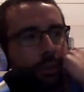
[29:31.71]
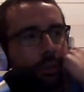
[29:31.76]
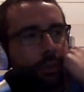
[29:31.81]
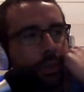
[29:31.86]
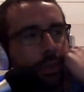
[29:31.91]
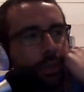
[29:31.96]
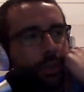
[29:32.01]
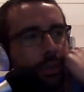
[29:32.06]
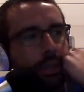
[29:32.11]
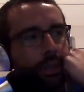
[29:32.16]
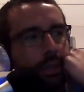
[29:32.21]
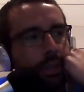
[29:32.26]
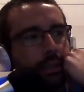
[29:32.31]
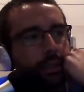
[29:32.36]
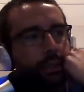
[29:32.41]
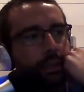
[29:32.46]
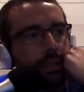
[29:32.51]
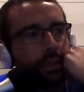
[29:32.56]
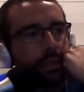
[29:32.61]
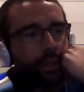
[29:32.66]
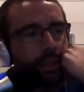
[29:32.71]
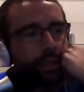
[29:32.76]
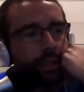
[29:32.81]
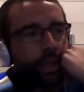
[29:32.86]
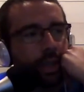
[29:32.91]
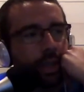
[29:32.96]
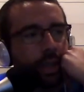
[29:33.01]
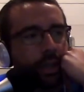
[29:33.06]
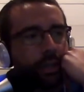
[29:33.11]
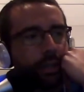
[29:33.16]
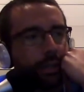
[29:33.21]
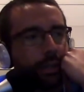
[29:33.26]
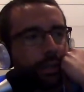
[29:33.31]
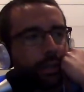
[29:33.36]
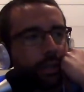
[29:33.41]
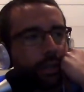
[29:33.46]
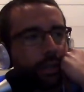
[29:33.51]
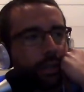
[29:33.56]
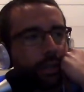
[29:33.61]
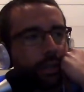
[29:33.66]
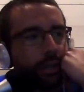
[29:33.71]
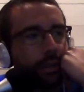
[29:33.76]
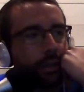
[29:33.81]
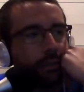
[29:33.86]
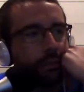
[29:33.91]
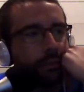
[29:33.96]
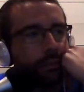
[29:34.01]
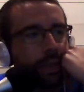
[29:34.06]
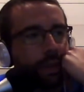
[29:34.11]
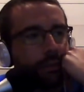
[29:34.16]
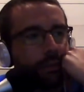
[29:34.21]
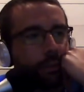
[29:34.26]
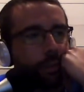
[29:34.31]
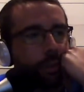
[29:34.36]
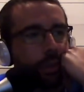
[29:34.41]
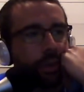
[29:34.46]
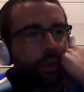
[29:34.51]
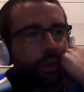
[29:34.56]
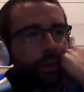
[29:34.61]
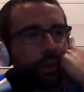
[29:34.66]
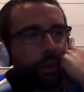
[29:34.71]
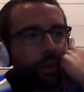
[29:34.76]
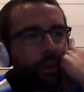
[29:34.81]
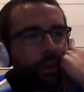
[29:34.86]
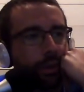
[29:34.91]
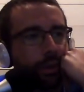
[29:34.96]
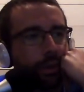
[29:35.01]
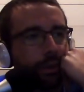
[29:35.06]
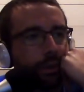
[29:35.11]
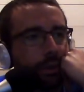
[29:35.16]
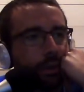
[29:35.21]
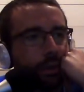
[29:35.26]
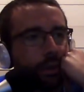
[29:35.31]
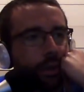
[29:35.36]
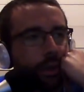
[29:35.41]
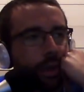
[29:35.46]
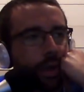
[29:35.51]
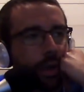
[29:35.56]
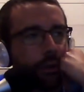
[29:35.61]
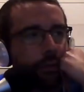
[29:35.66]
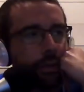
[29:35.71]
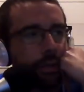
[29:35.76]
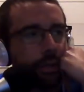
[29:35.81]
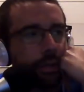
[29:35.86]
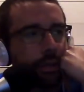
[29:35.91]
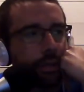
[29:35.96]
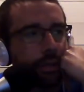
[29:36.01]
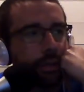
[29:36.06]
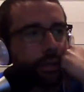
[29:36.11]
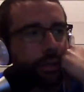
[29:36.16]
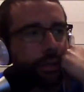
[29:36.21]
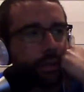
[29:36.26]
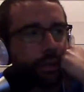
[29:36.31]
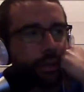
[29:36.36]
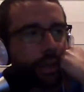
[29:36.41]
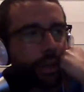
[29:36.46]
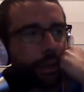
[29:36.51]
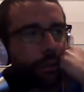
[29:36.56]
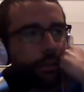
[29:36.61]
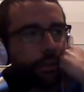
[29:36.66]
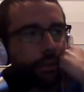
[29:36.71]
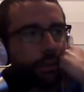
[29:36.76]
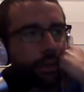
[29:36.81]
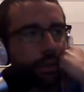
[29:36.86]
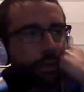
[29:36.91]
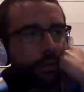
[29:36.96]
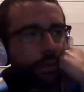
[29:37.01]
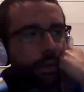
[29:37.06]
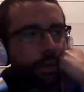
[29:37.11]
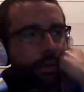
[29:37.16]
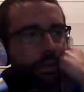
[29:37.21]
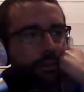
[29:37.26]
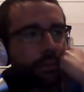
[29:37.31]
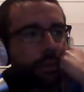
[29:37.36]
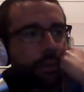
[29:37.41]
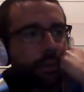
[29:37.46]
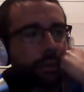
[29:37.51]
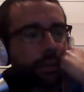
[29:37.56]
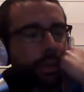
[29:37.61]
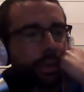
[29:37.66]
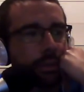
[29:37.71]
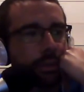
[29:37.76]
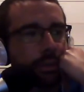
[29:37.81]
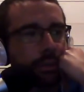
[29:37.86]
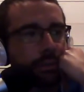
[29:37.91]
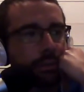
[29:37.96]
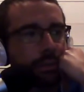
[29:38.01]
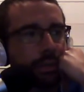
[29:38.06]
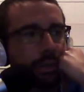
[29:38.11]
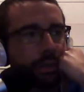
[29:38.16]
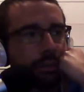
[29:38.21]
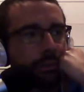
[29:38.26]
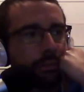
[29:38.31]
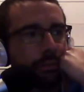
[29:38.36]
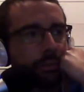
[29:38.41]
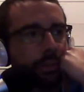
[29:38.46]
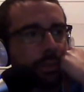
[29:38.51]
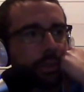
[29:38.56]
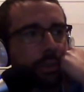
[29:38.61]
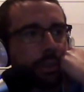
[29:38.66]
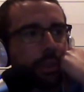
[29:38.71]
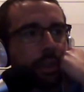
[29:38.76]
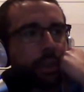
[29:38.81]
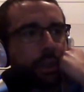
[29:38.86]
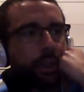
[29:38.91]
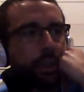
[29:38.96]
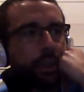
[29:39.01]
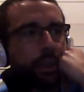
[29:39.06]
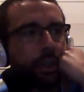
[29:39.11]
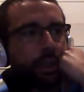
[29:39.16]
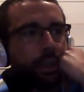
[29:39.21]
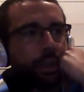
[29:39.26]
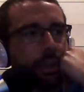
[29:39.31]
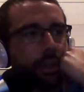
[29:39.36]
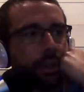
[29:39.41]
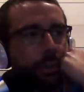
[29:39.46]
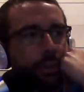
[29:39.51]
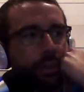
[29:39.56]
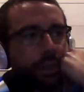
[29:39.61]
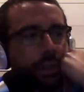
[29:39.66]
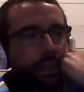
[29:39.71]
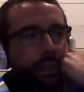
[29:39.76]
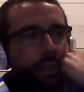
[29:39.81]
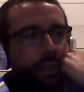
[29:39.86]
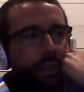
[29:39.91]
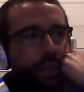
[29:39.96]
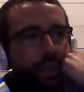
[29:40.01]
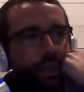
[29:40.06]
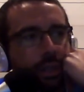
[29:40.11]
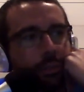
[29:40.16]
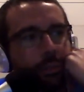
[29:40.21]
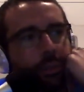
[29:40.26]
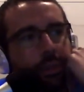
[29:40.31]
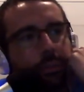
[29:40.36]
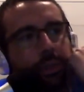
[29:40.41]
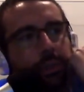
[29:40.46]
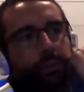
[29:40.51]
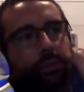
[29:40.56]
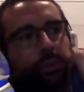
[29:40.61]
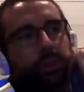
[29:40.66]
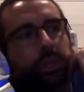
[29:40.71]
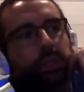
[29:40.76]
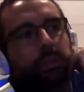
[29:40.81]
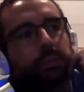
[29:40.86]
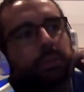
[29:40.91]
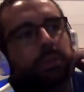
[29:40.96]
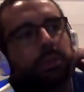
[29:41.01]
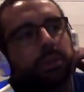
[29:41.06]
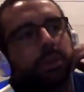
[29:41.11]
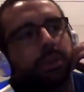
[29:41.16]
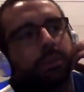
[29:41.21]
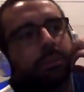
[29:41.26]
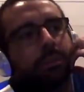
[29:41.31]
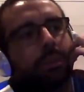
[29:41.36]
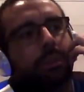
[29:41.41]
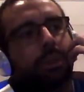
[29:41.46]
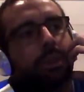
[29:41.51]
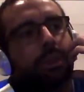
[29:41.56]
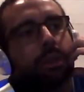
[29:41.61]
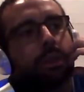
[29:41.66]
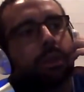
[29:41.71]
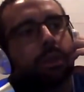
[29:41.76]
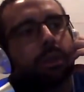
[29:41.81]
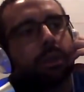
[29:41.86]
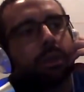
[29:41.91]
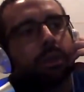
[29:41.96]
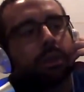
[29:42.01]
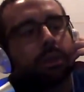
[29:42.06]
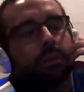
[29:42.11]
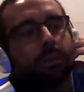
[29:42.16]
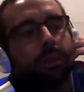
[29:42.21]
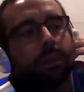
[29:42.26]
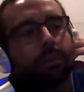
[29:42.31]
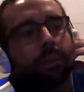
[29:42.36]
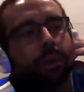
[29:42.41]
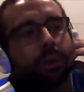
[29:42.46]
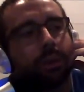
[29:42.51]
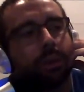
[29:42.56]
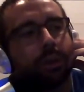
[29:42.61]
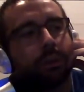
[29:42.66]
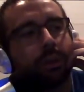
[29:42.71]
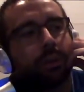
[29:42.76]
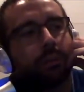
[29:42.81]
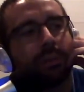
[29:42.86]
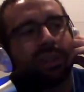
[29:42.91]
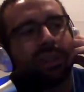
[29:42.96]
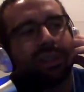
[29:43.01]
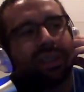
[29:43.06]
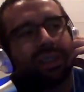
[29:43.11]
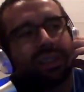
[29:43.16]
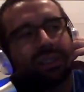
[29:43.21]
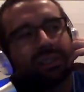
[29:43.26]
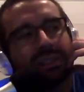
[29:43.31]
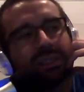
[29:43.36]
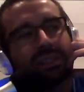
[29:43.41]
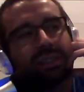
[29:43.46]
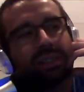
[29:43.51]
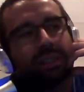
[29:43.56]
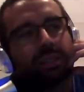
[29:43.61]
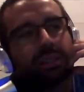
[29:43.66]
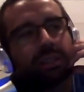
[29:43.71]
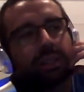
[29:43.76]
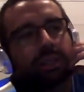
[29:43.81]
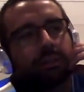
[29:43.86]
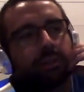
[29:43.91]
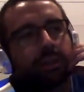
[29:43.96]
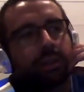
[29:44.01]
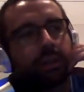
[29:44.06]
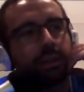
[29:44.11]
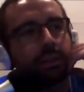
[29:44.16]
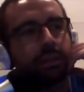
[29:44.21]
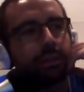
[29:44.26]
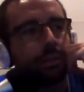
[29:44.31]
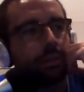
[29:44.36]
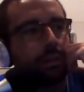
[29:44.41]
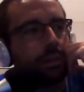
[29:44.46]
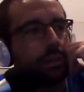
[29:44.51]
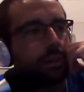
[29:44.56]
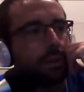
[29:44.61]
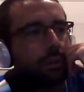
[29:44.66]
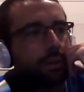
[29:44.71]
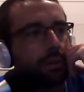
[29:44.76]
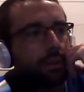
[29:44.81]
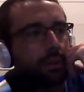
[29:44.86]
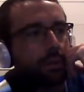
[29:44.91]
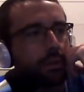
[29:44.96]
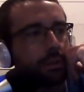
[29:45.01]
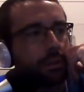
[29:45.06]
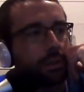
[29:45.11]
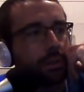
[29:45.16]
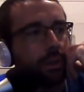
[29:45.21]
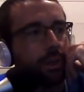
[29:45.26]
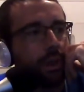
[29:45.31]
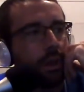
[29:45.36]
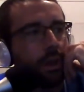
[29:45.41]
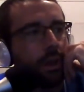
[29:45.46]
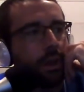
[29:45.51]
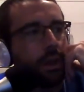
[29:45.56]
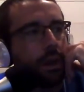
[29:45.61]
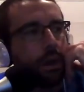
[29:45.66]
Putnam at 69, never played here. Obviously, a guy we've talked about on this podcast several times, but 16th at the BMW Championship. He's made made like 6-7 cuts in a row on tour. So